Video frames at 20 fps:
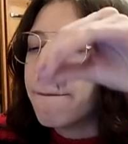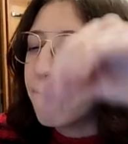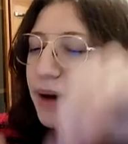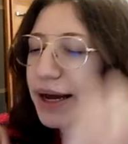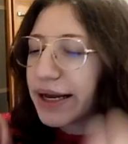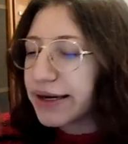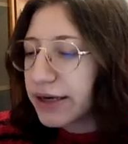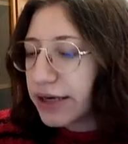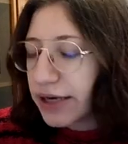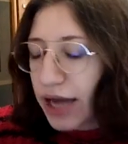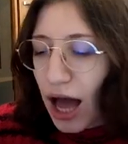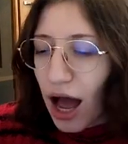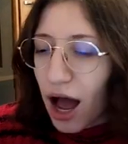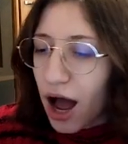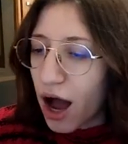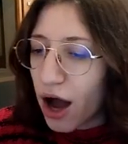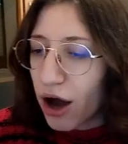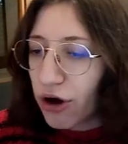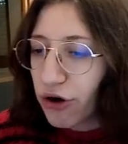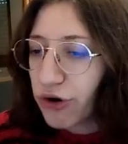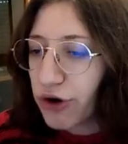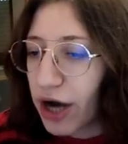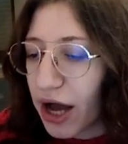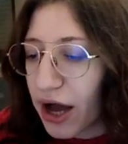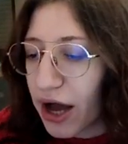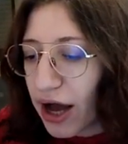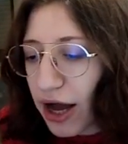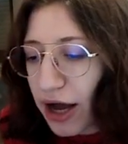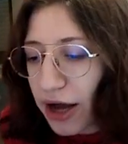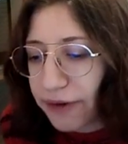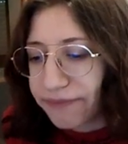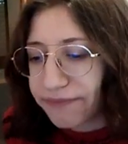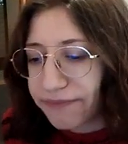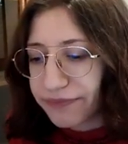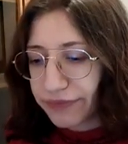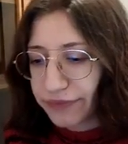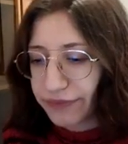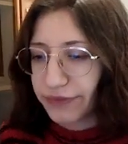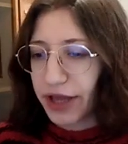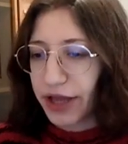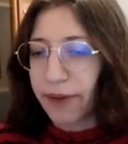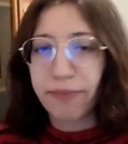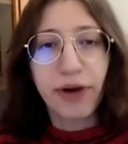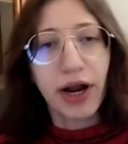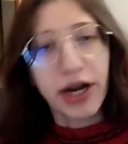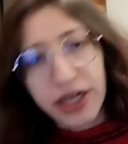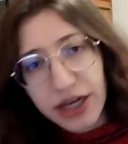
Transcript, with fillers: But now I'm